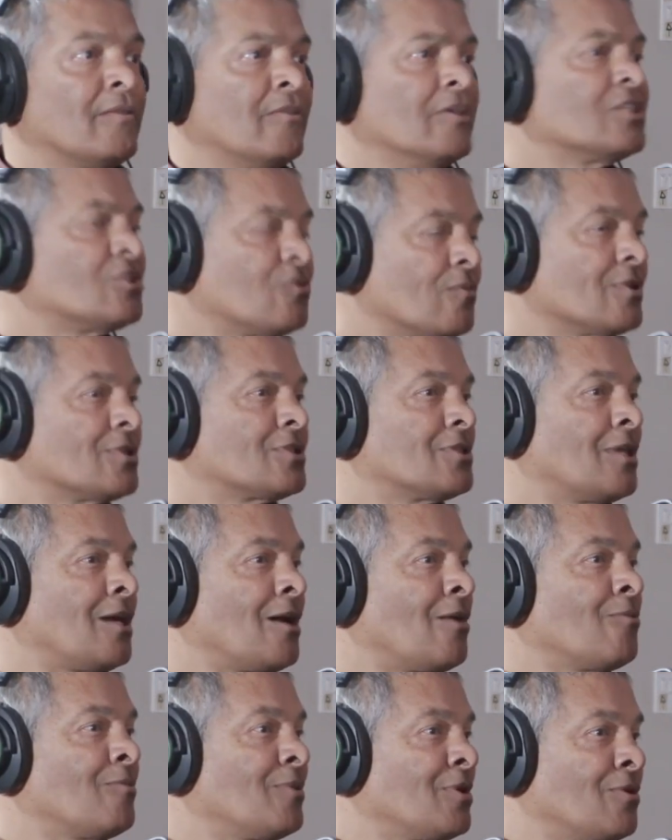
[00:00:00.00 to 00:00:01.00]
This was
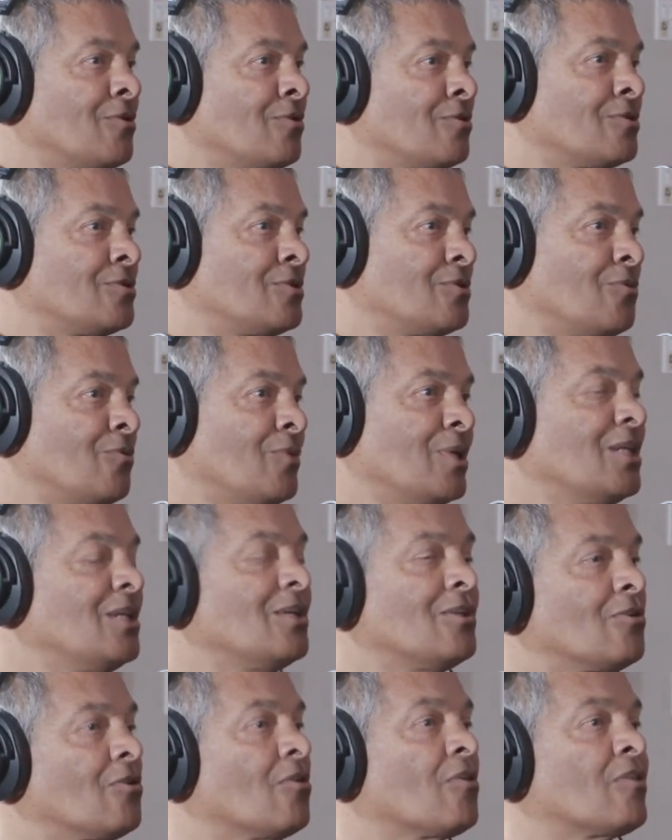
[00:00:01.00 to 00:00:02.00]
now because we
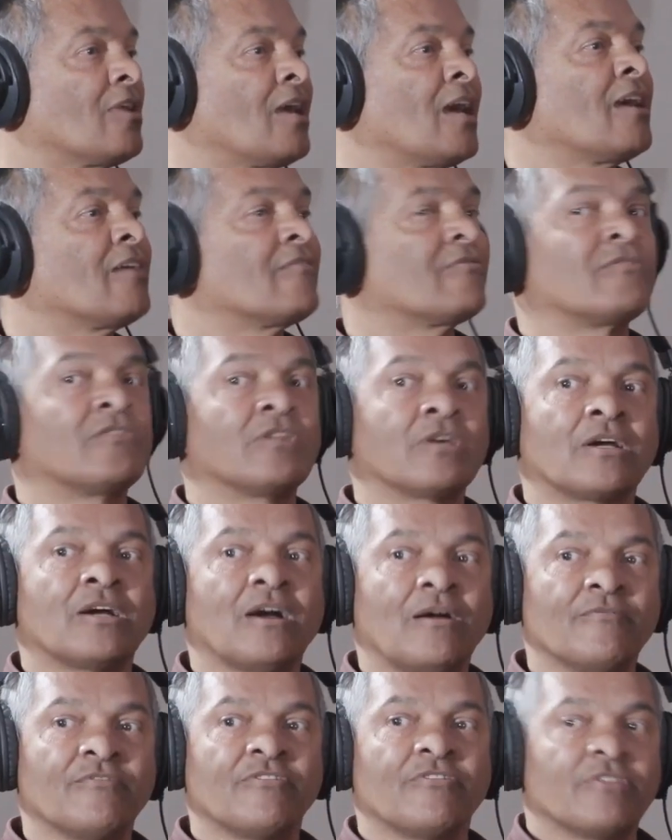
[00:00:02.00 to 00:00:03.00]
did not have the
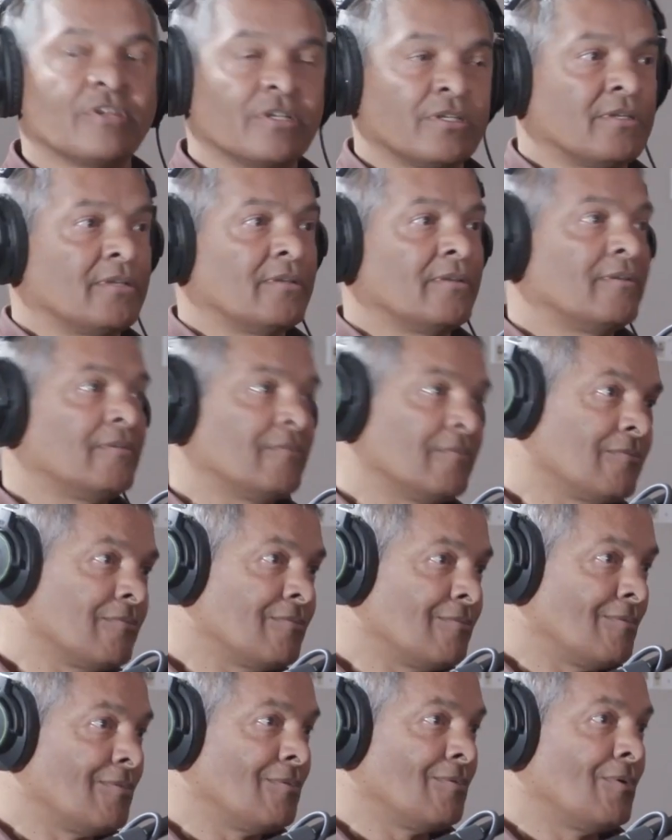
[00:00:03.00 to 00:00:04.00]
comfort
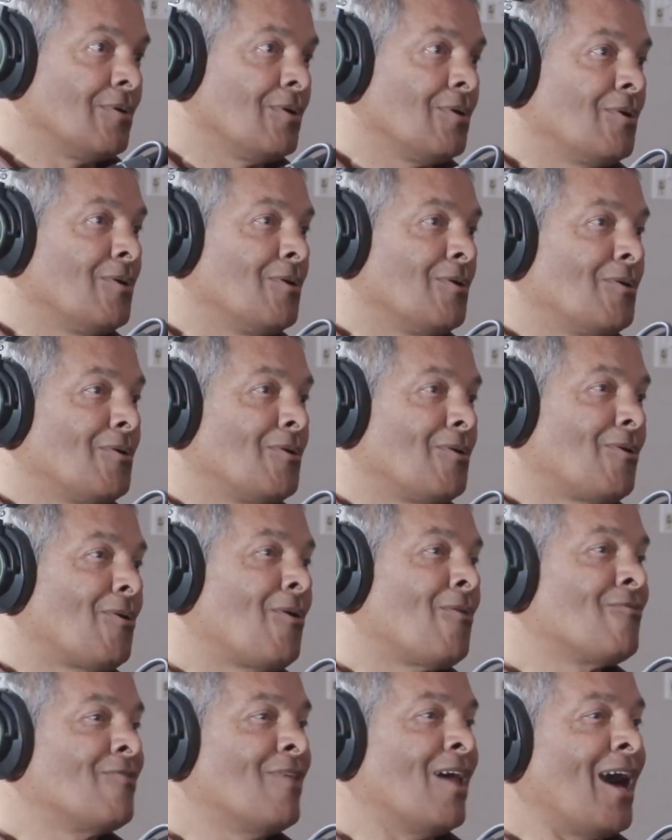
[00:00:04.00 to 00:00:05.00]

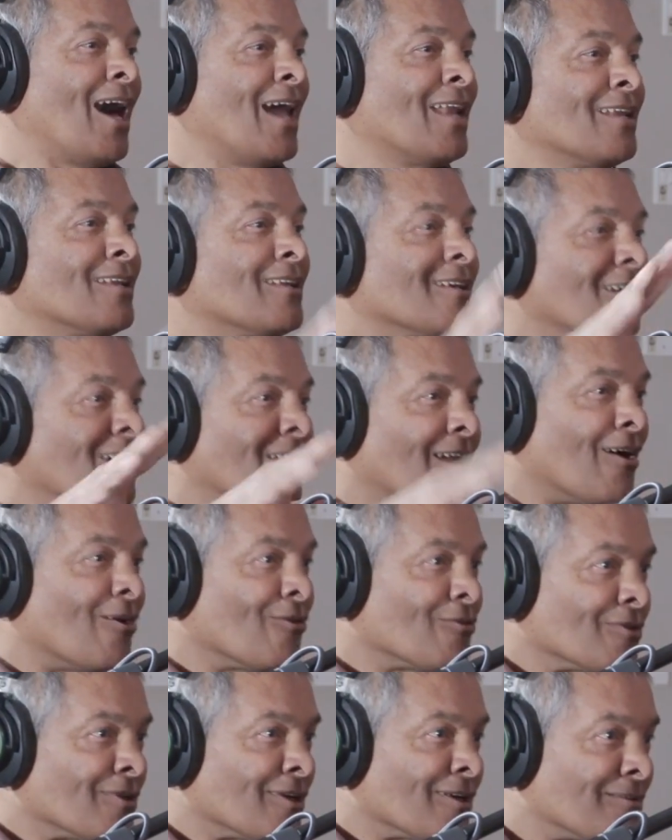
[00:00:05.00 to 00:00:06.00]
of the
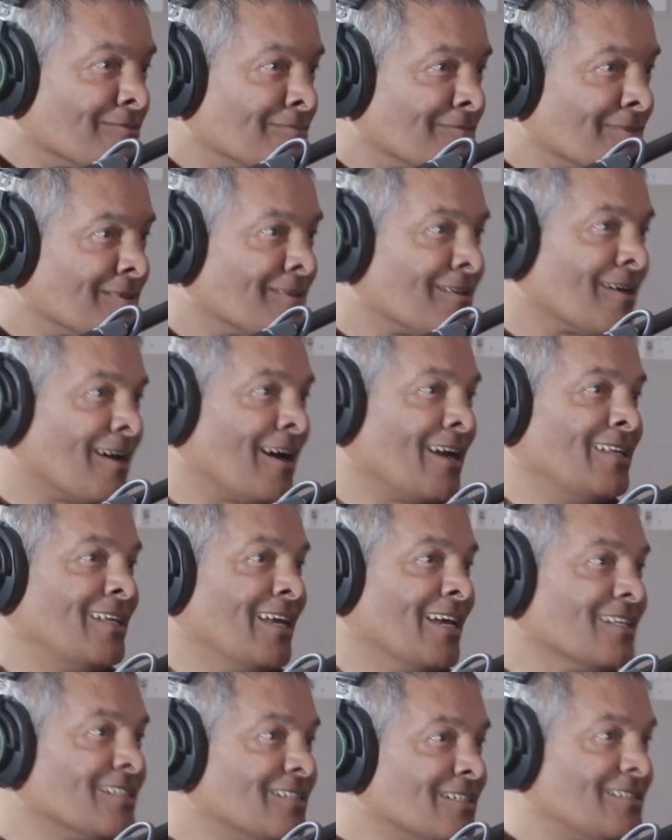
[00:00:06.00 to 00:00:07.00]
underground
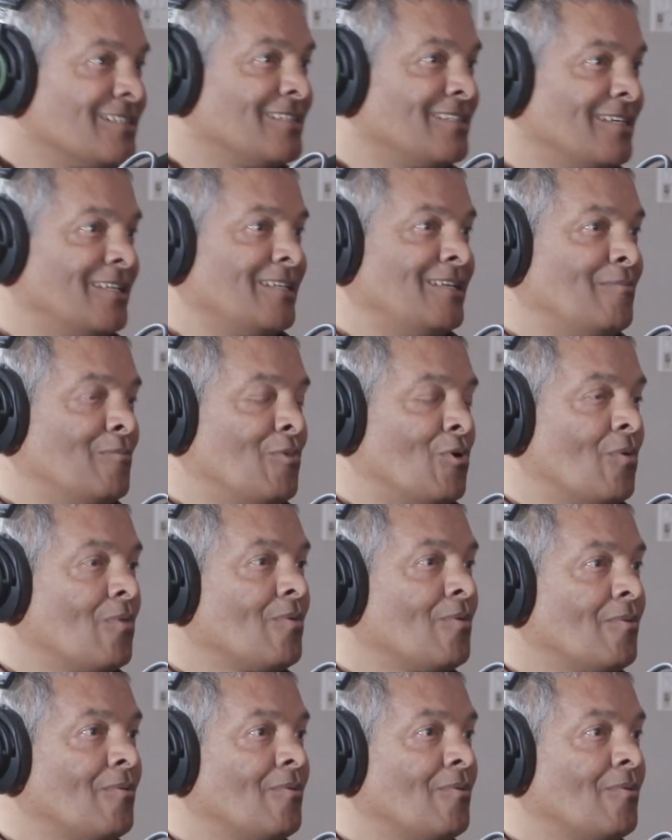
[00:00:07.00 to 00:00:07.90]
identity anymore.